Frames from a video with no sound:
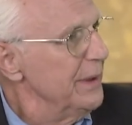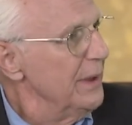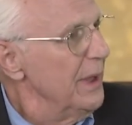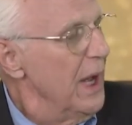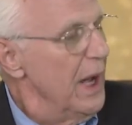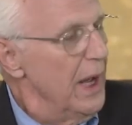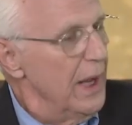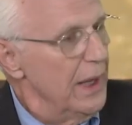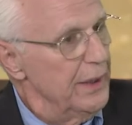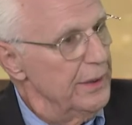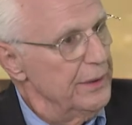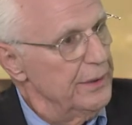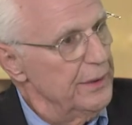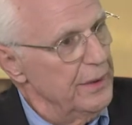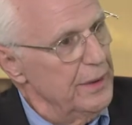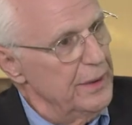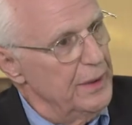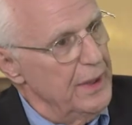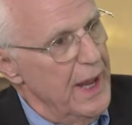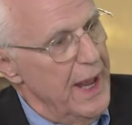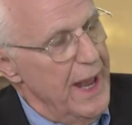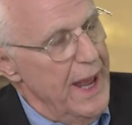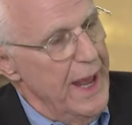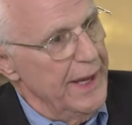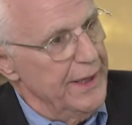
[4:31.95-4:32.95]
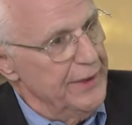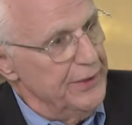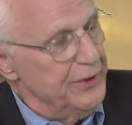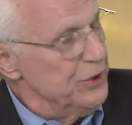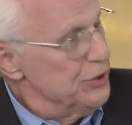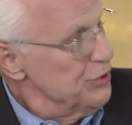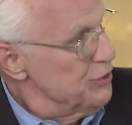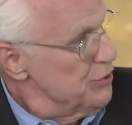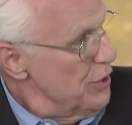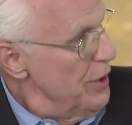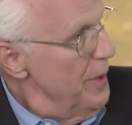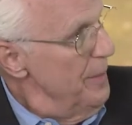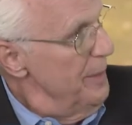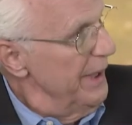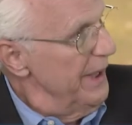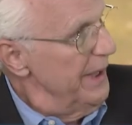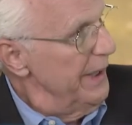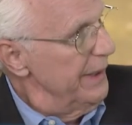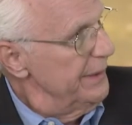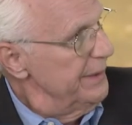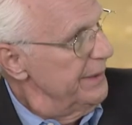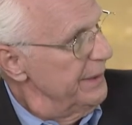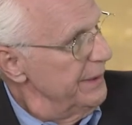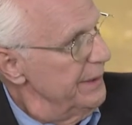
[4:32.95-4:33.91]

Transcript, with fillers: uh, and distribute it.